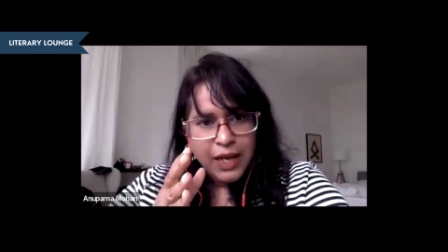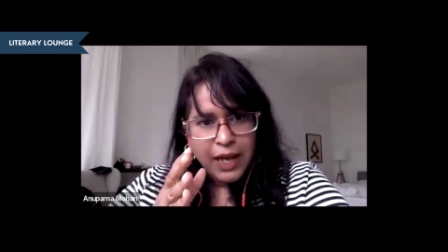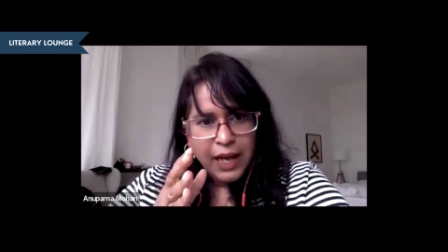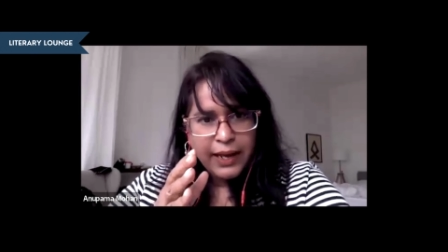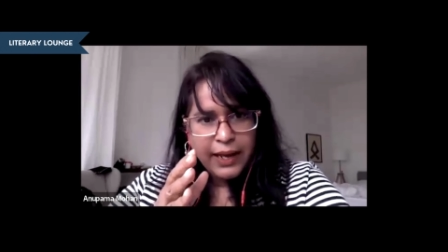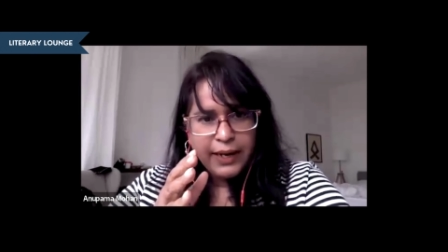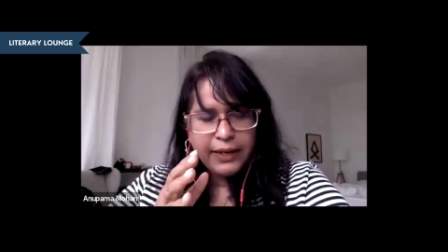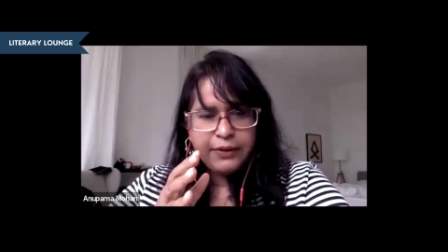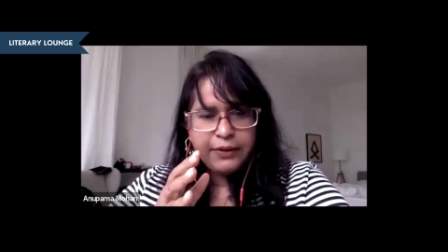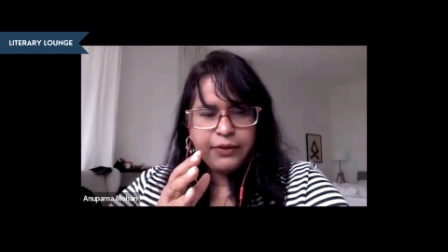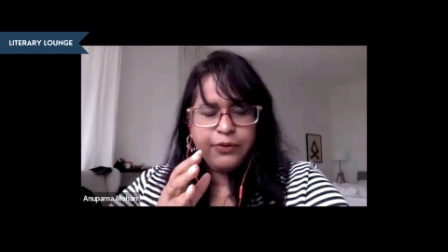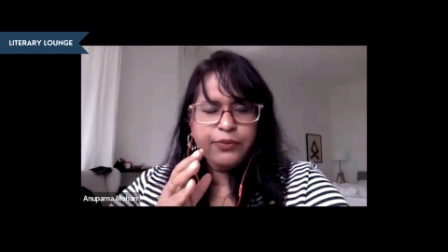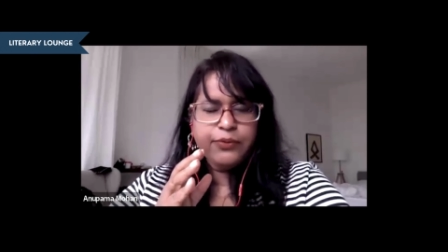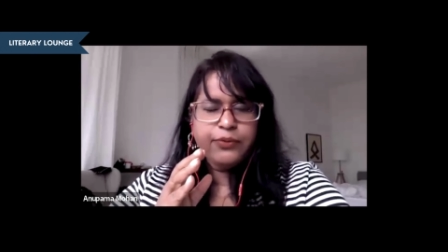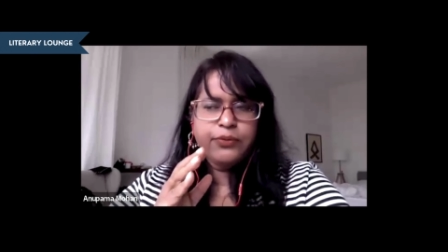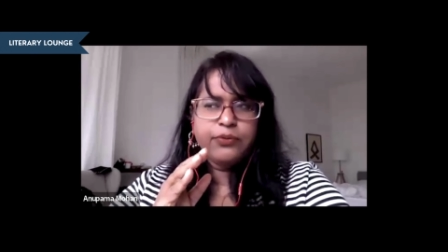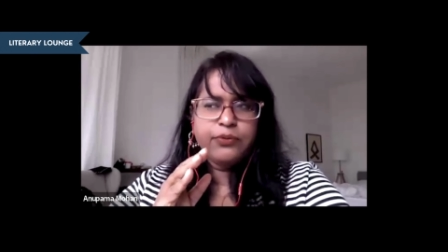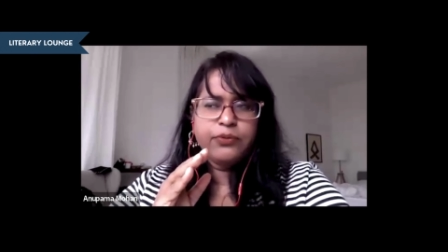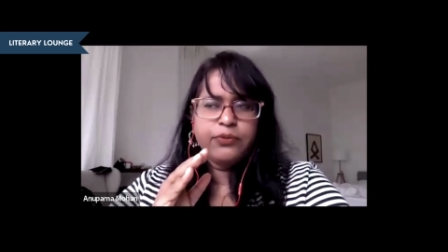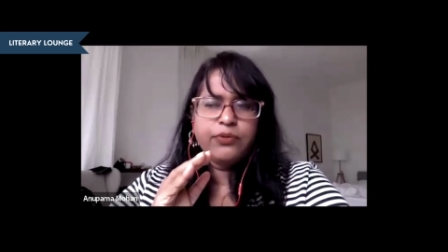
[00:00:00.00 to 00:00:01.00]
I had
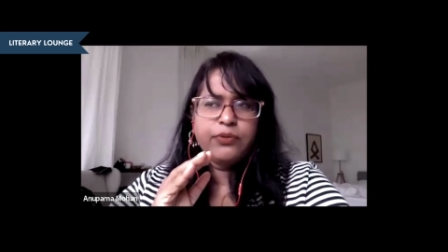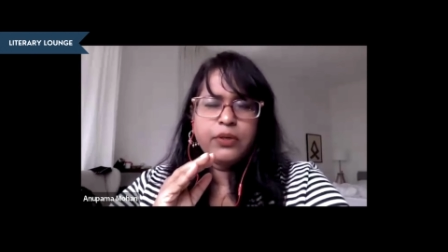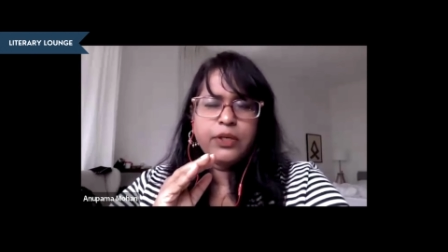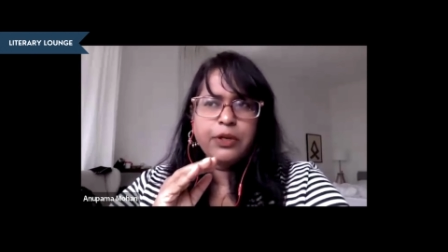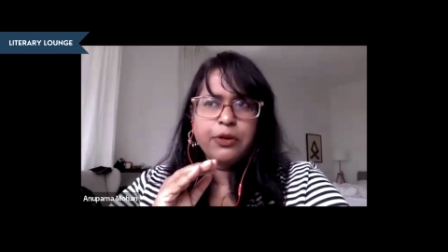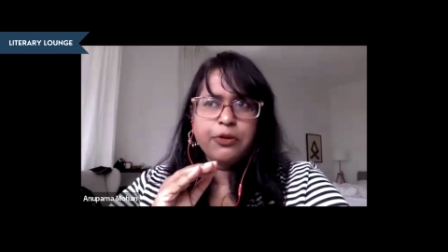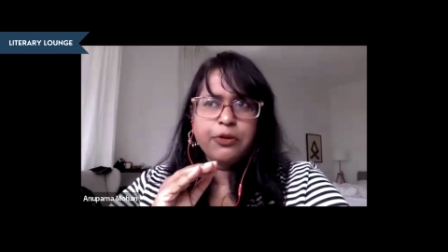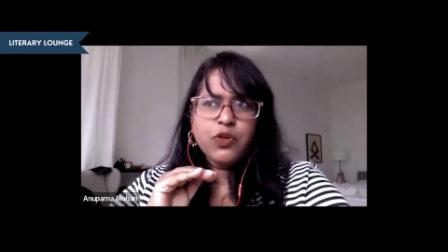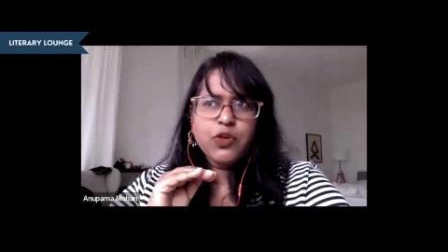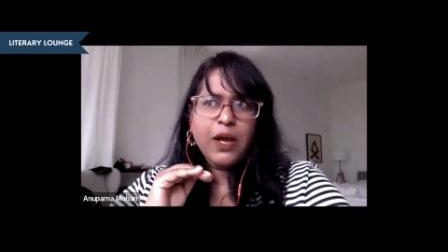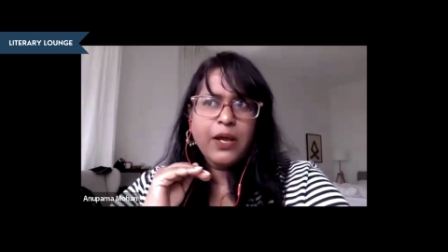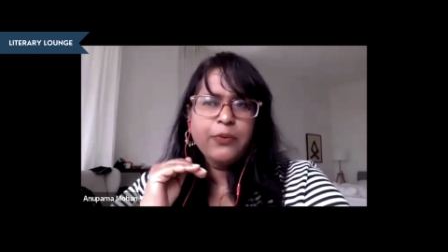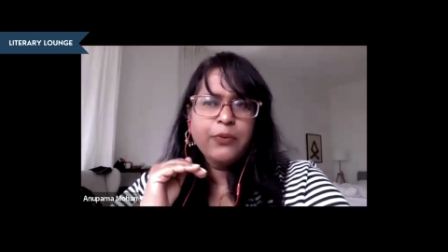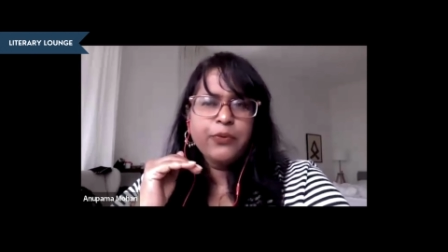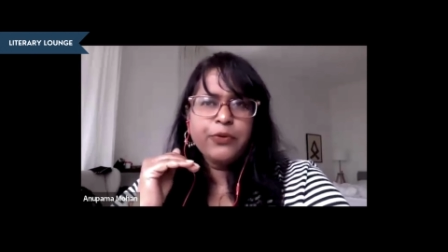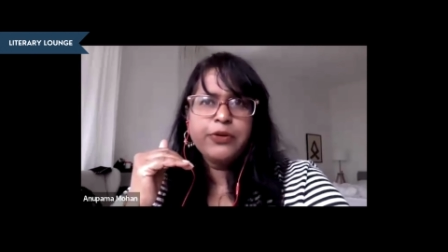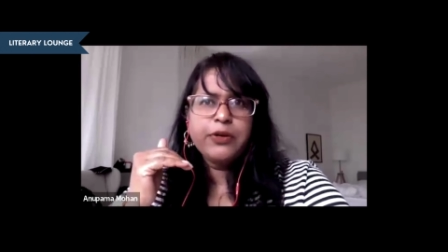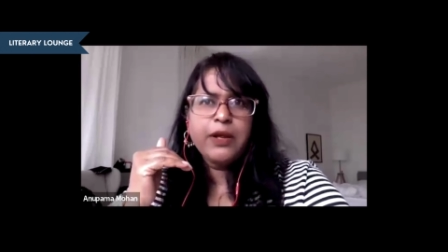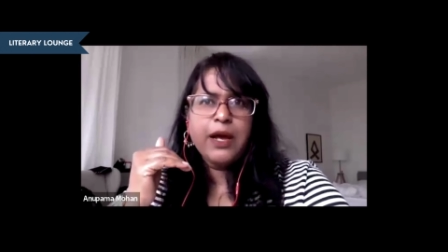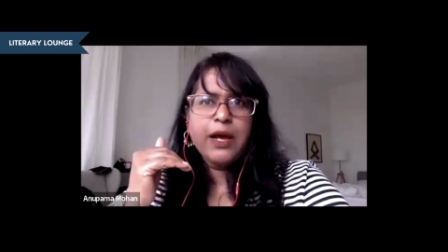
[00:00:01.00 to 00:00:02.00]
to, you know, so I
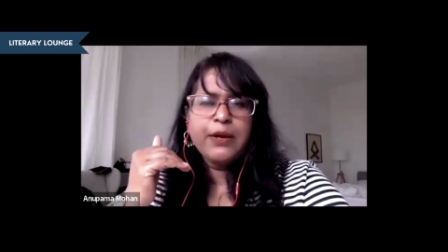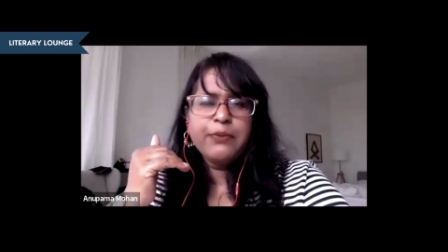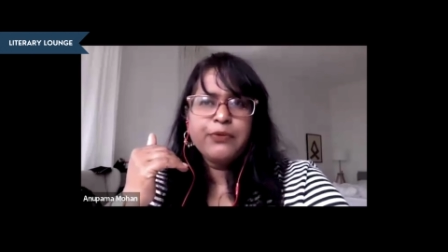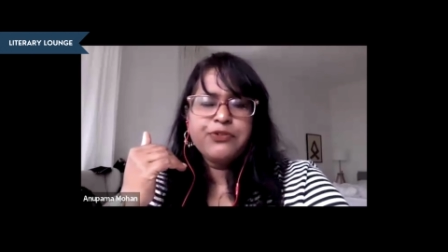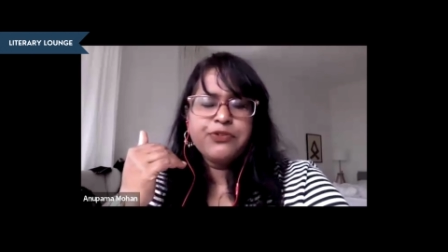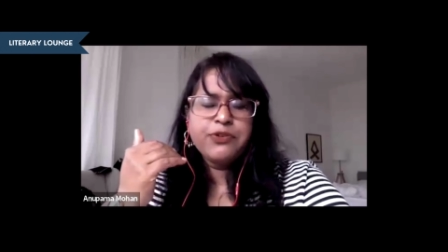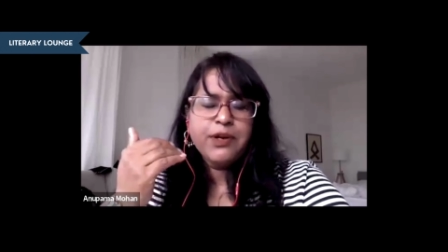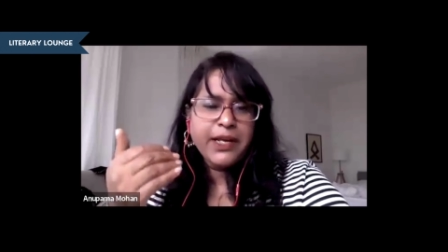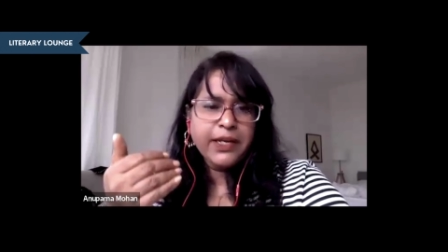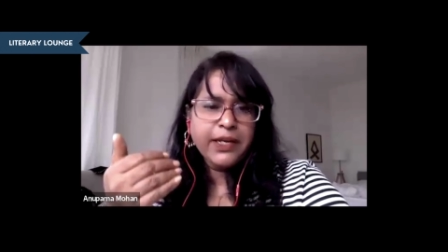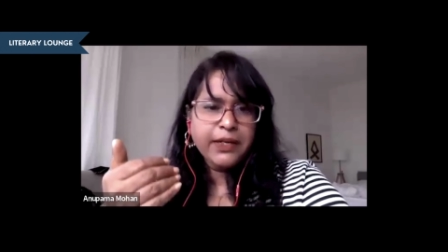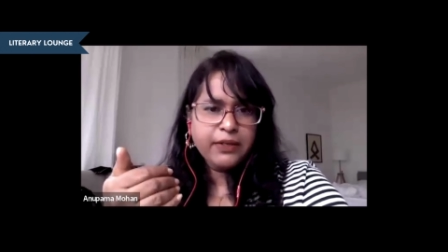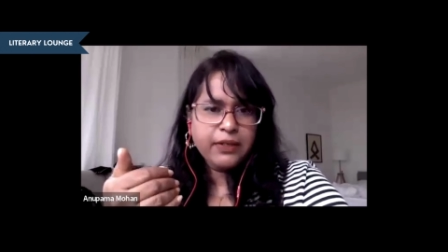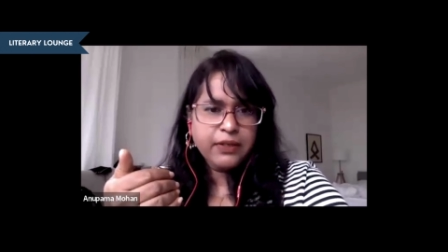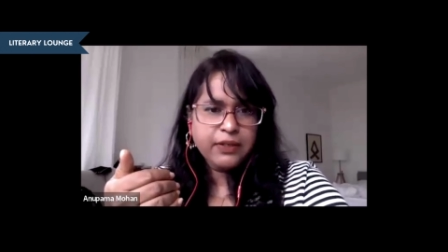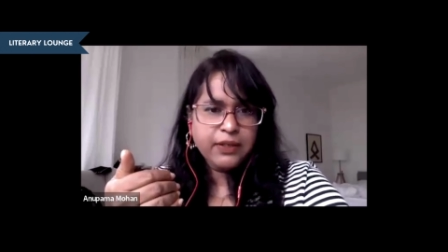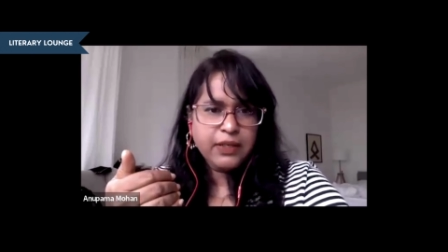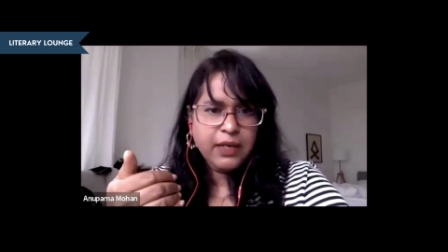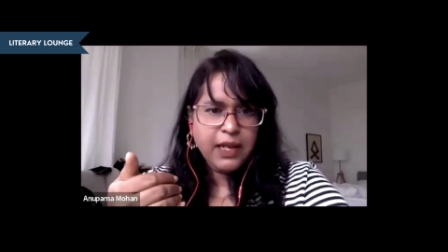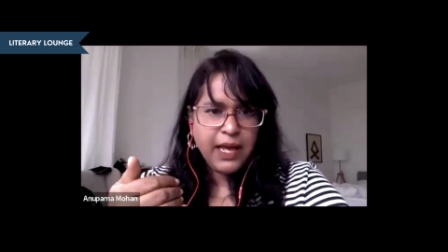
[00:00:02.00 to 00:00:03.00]
would I would write
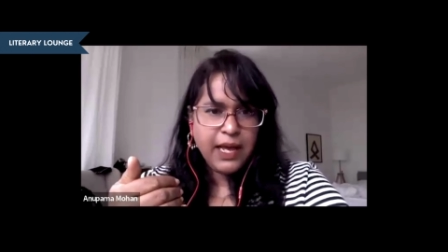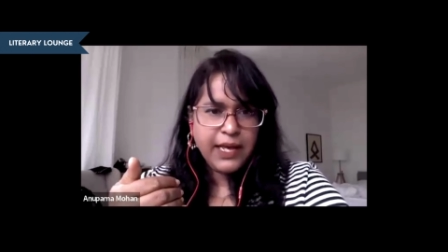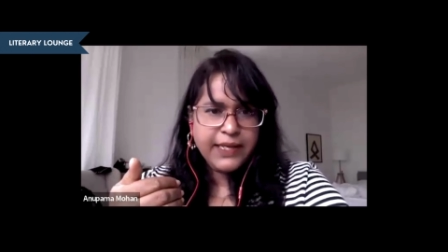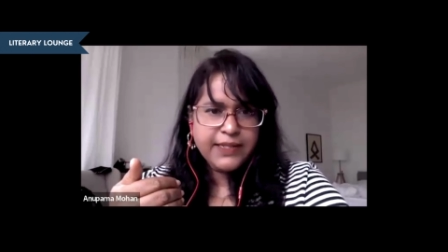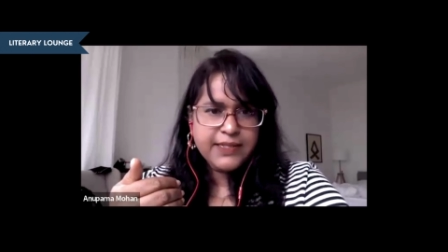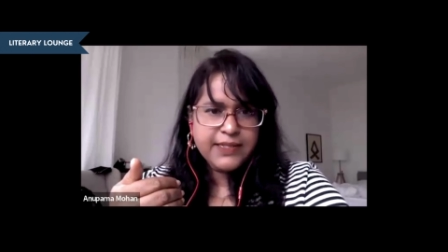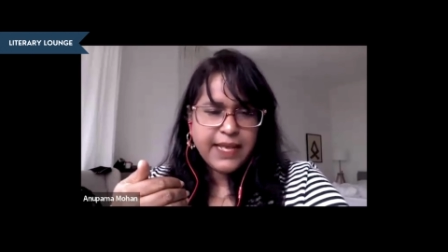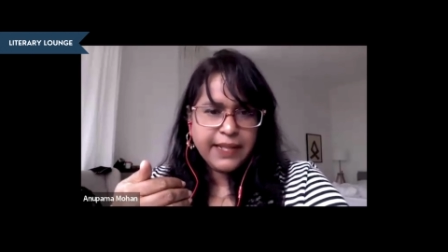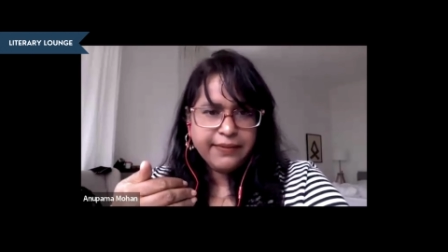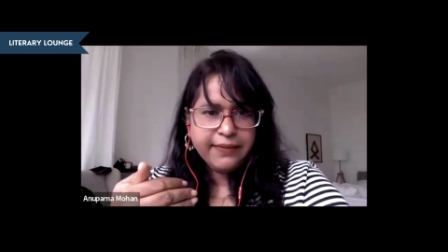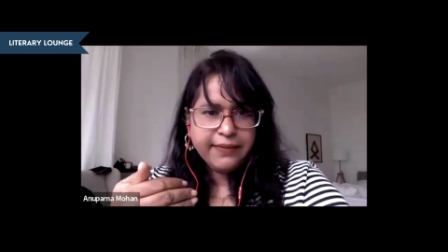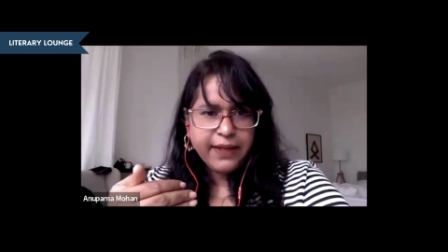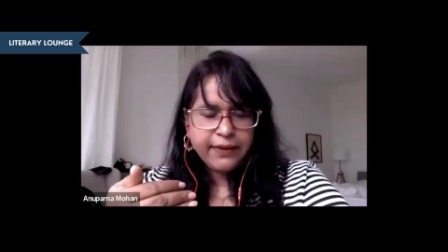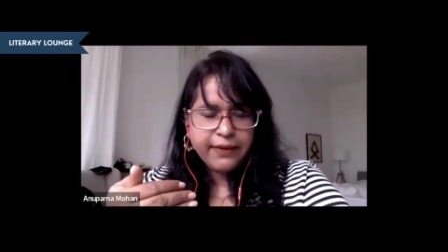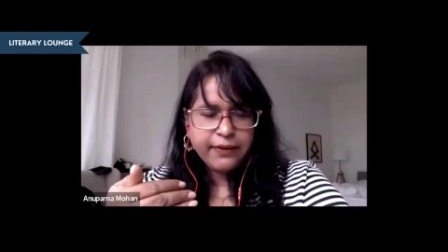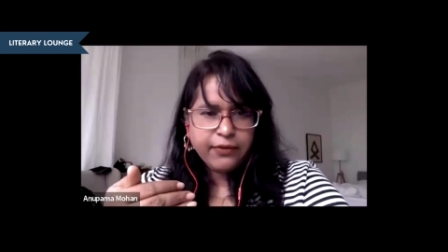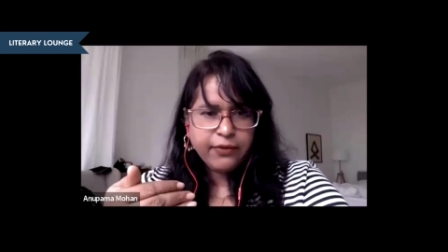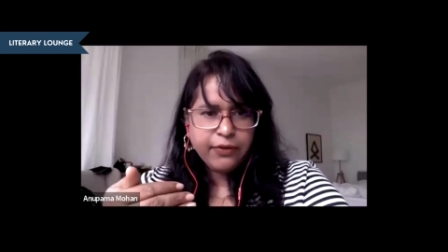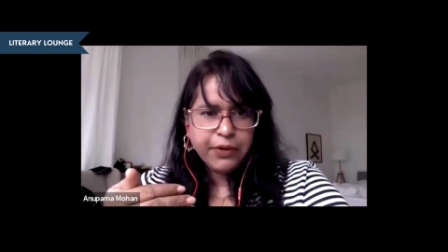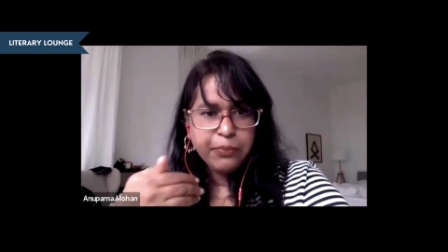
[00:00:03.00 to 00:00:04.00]
lines and
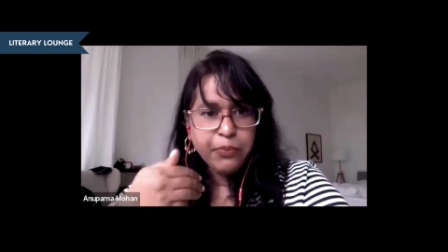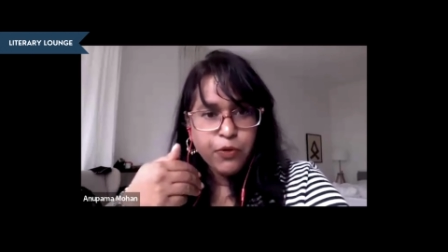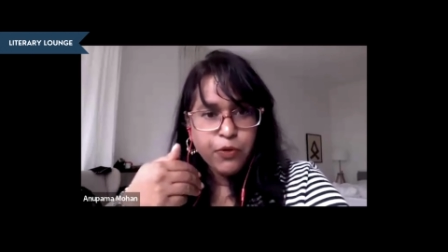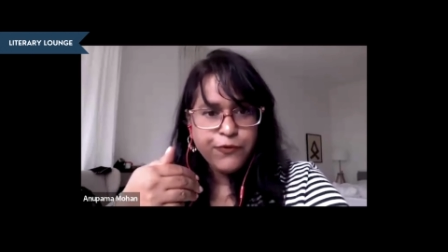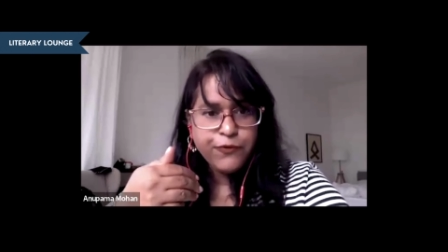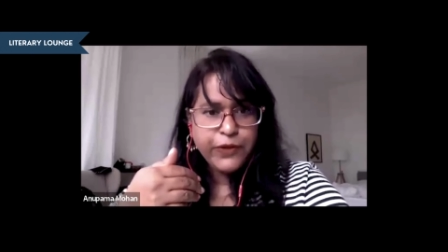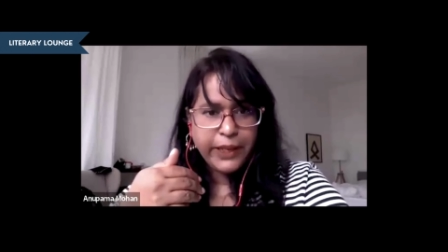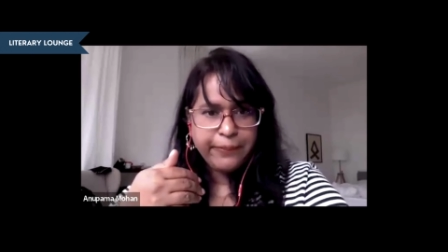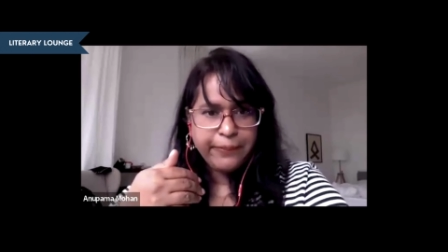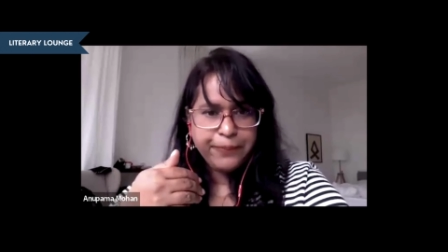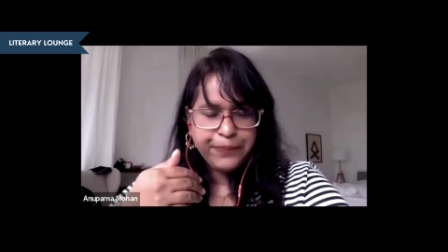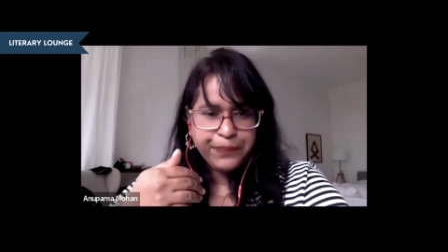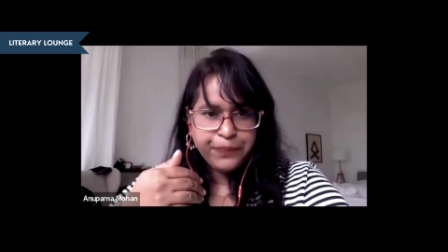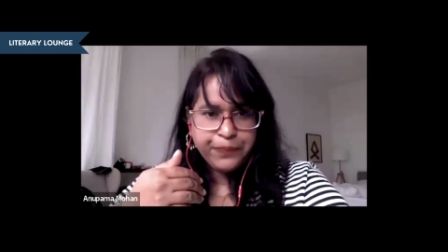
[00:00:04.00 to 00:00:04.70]
then remove them,